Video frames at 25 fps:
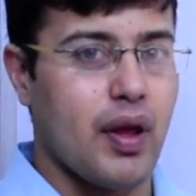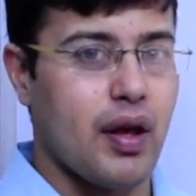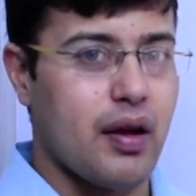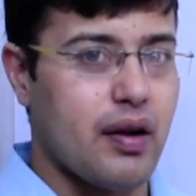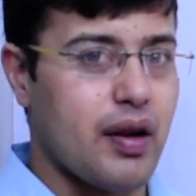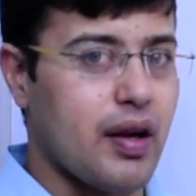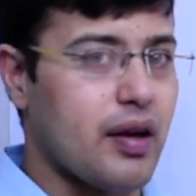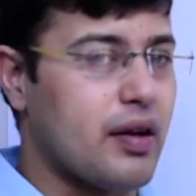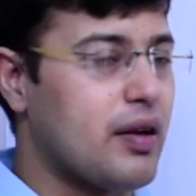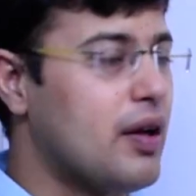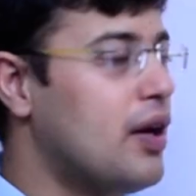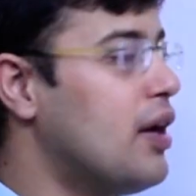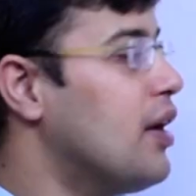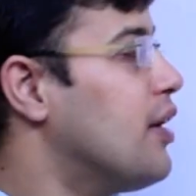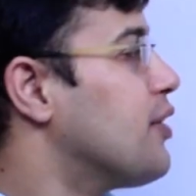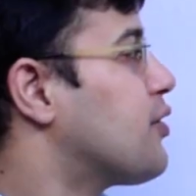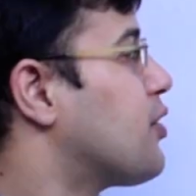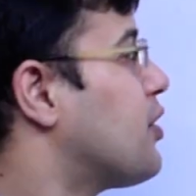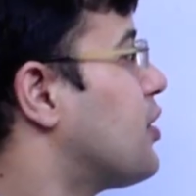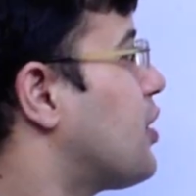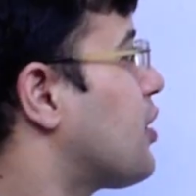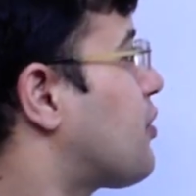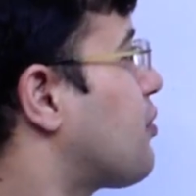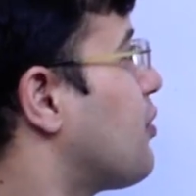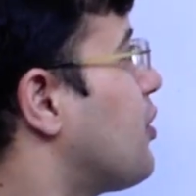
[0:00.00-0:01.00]
Right. So
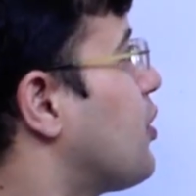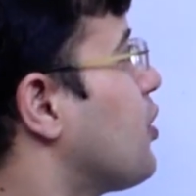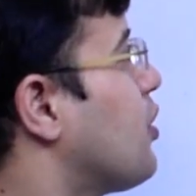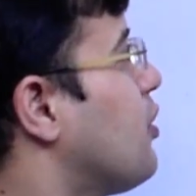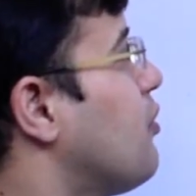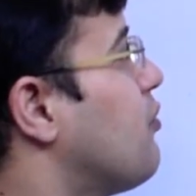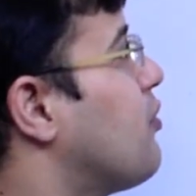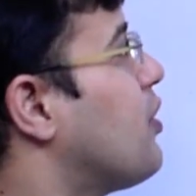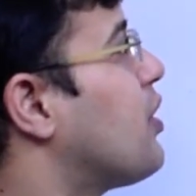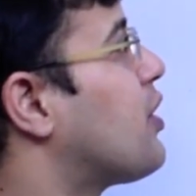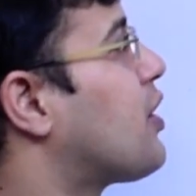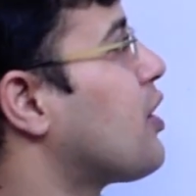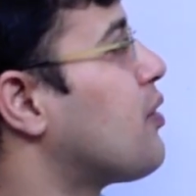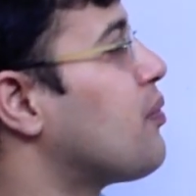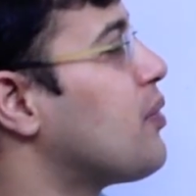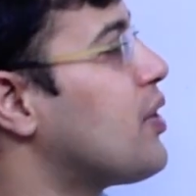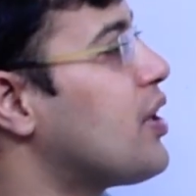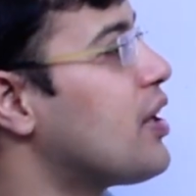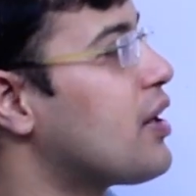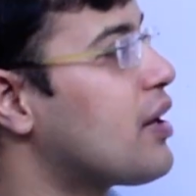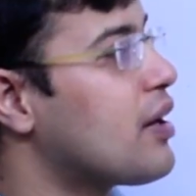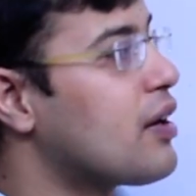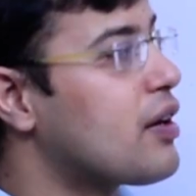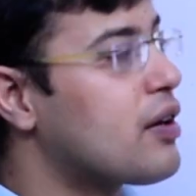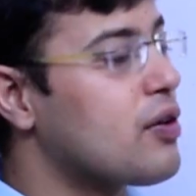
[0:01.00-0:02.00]
in this video we'll
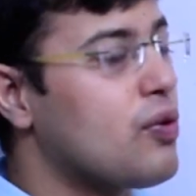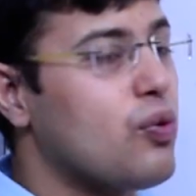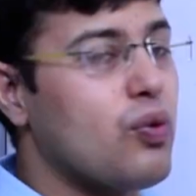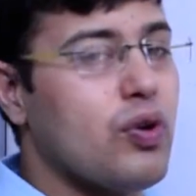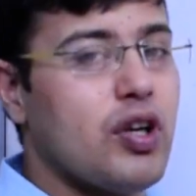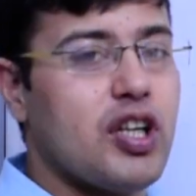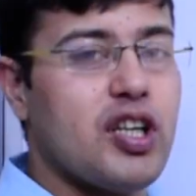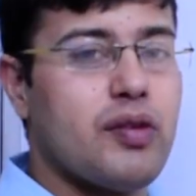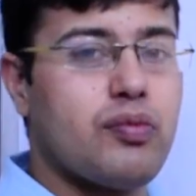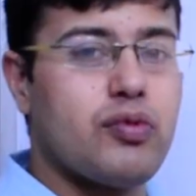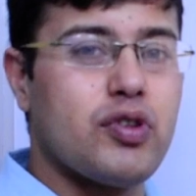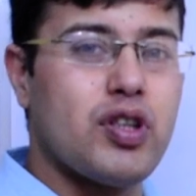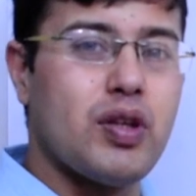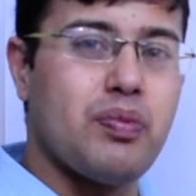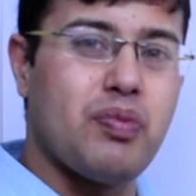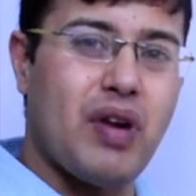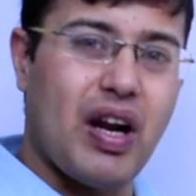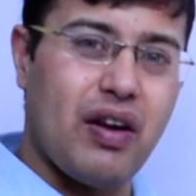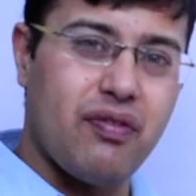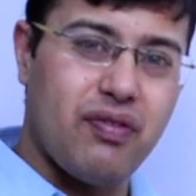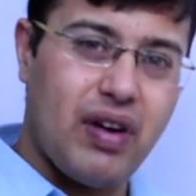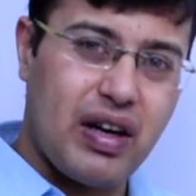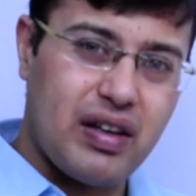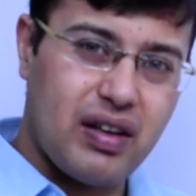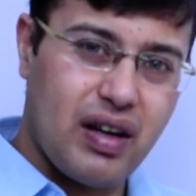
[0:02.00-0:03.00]
terminate it only up to the
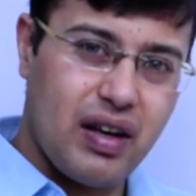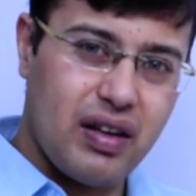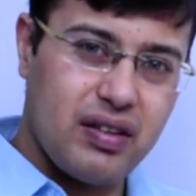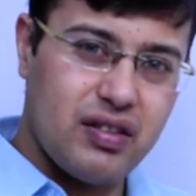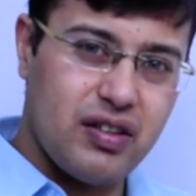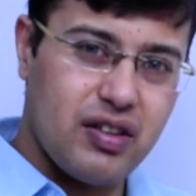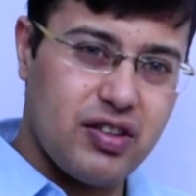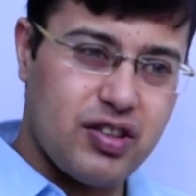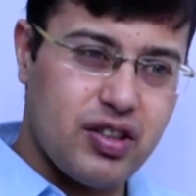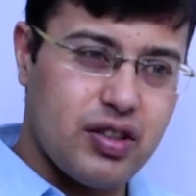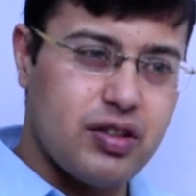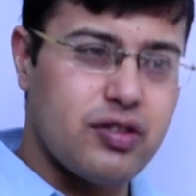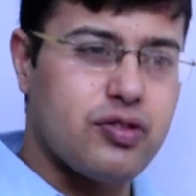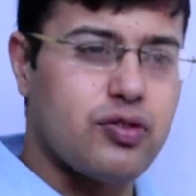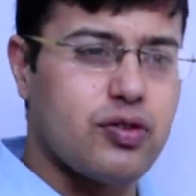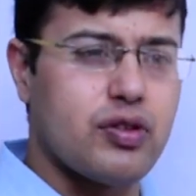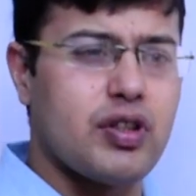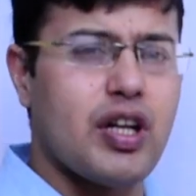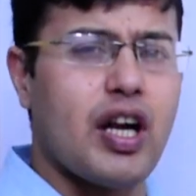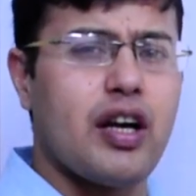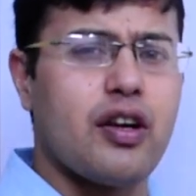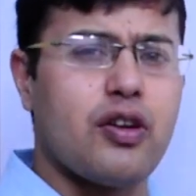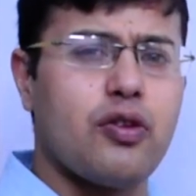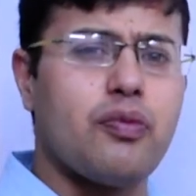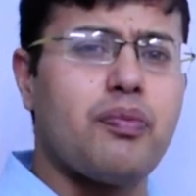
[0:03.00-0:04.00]
prime factorization, so
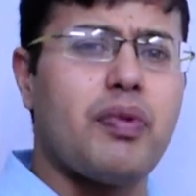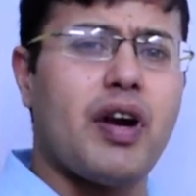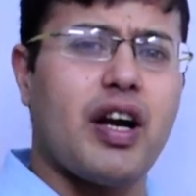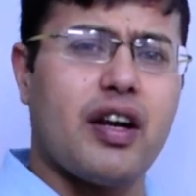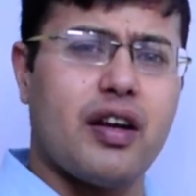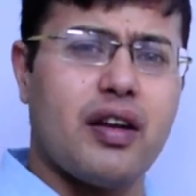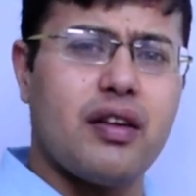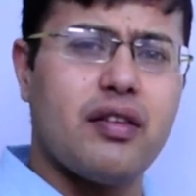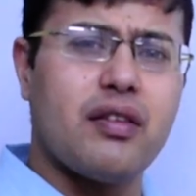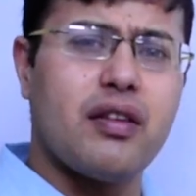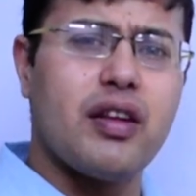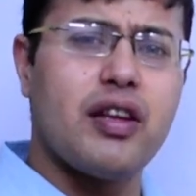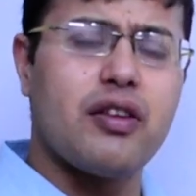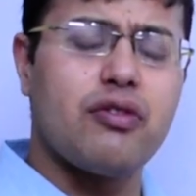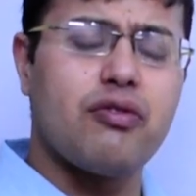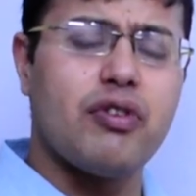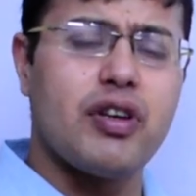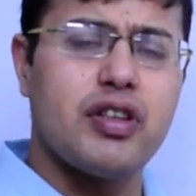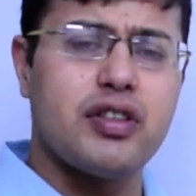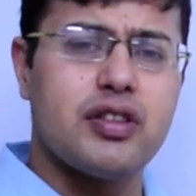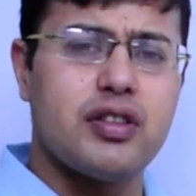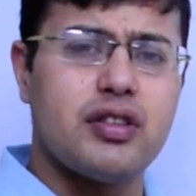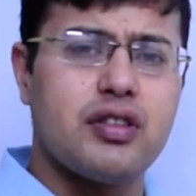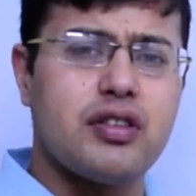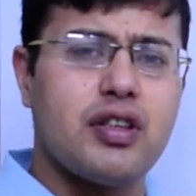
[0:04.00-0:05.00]
that you practice these
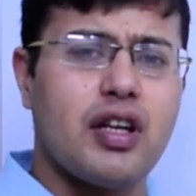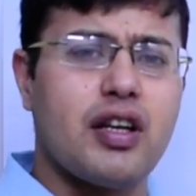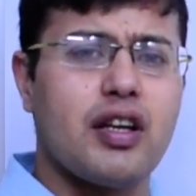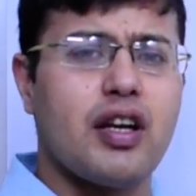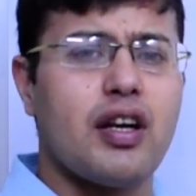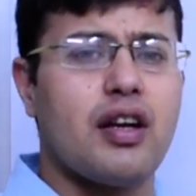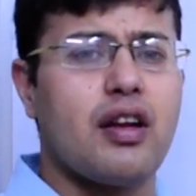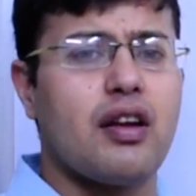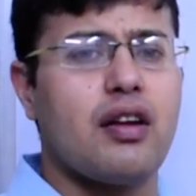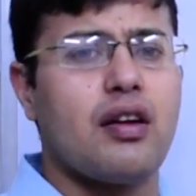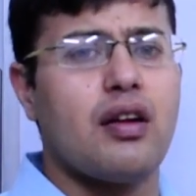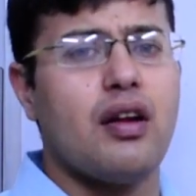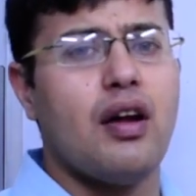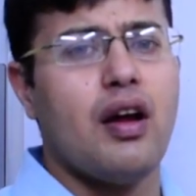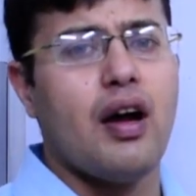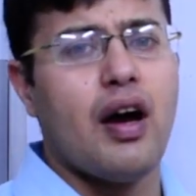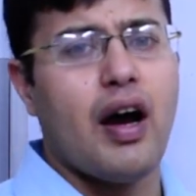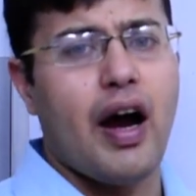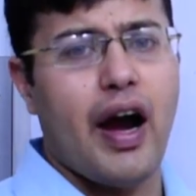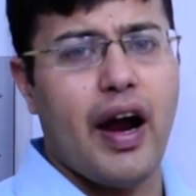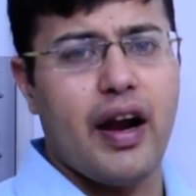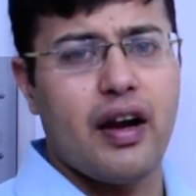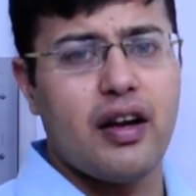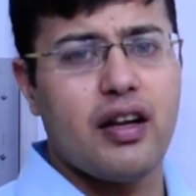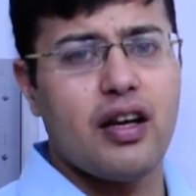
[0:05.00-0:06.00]
questions and get an
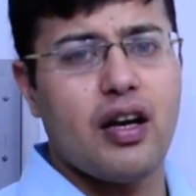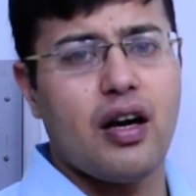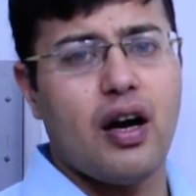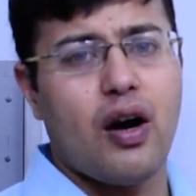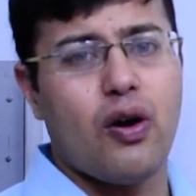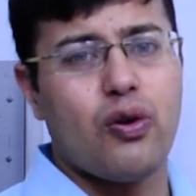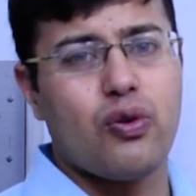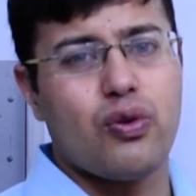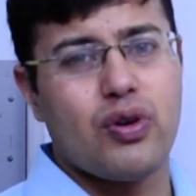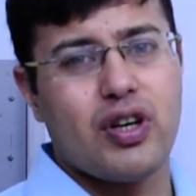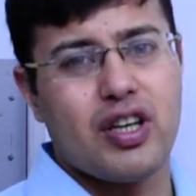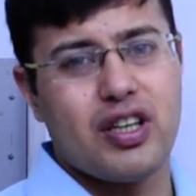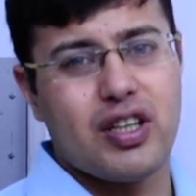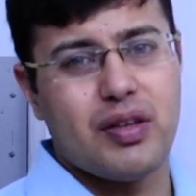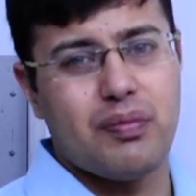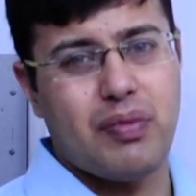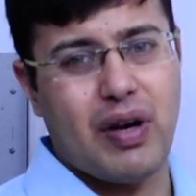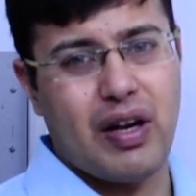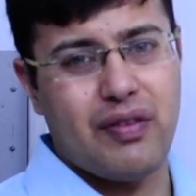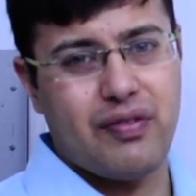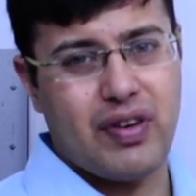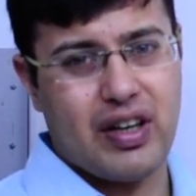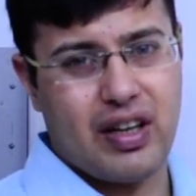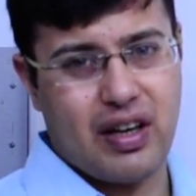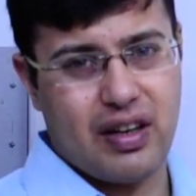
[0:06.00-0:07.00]
idea how to get the
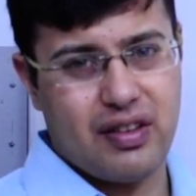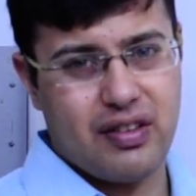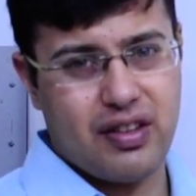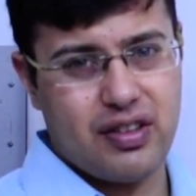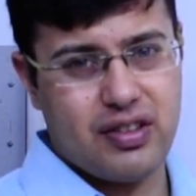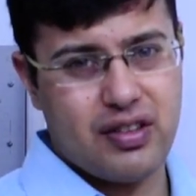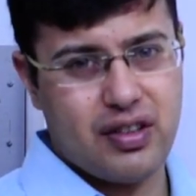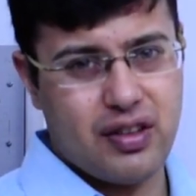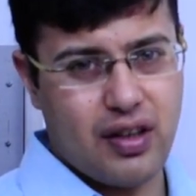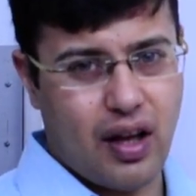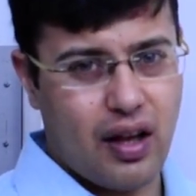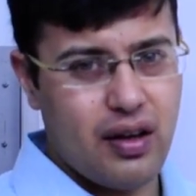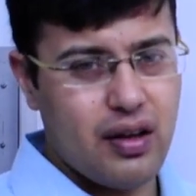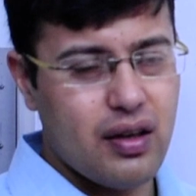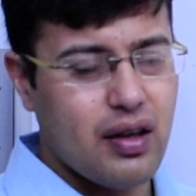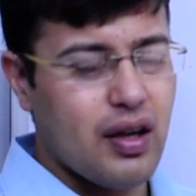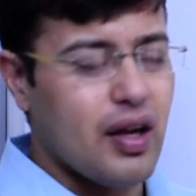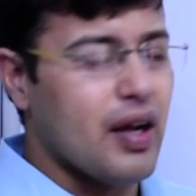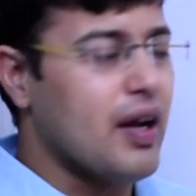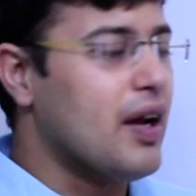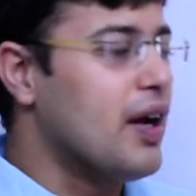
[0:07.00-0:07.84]
prime factorization done.